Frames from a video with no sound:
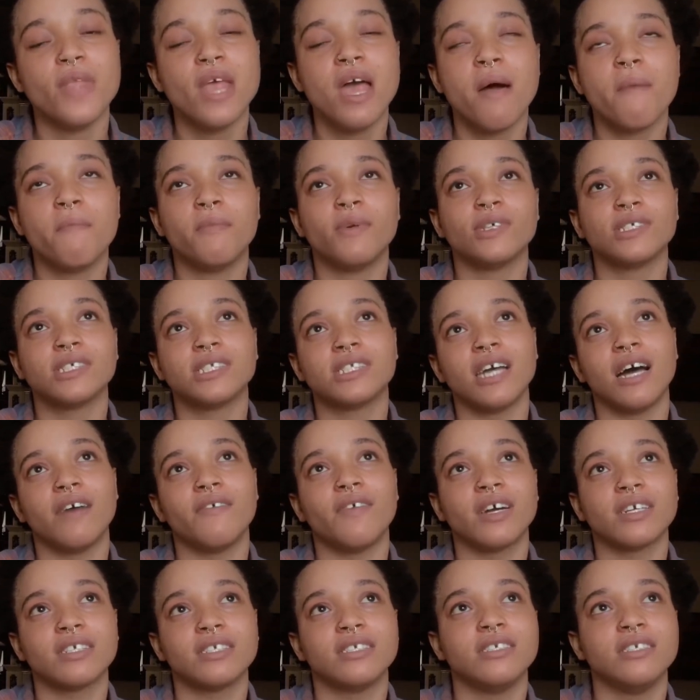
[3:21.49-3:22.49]
must have
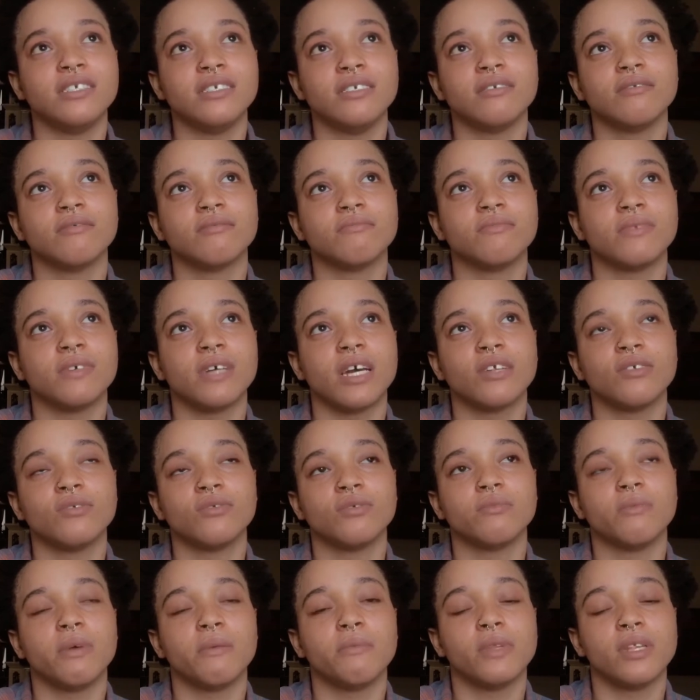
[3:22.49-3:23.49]
actually, I don't know,
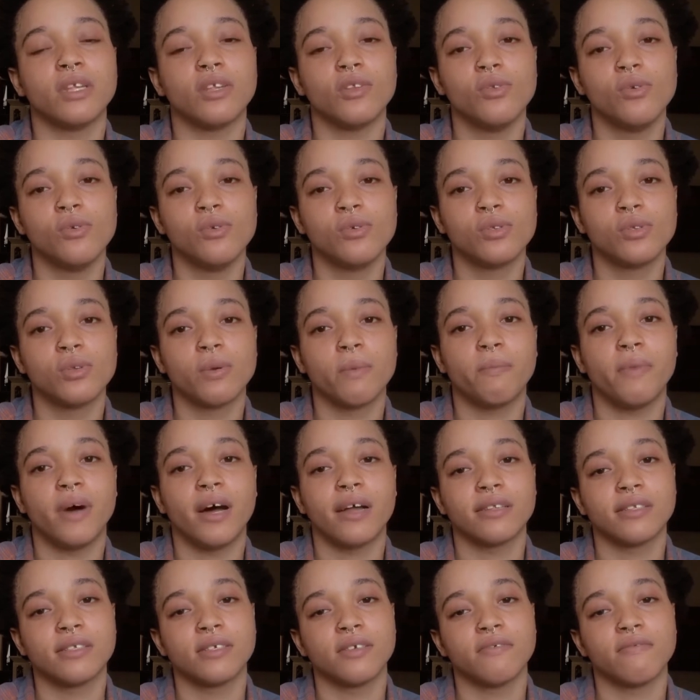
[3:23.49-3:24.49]
maybe they know some
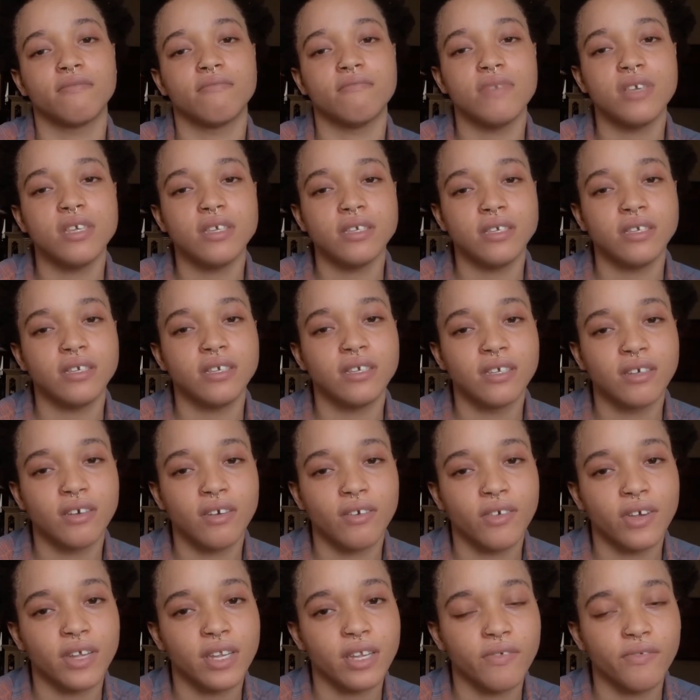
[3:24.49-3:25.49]
parts of me
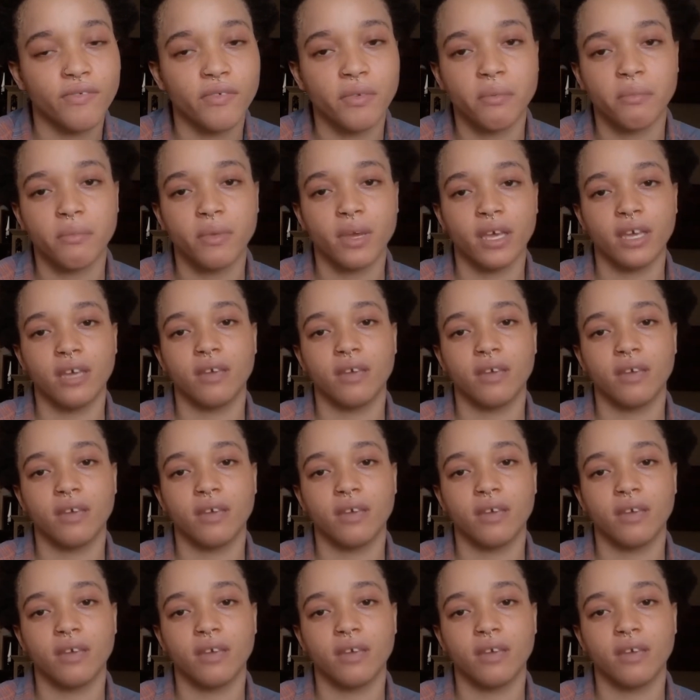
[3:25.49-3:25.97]
already from my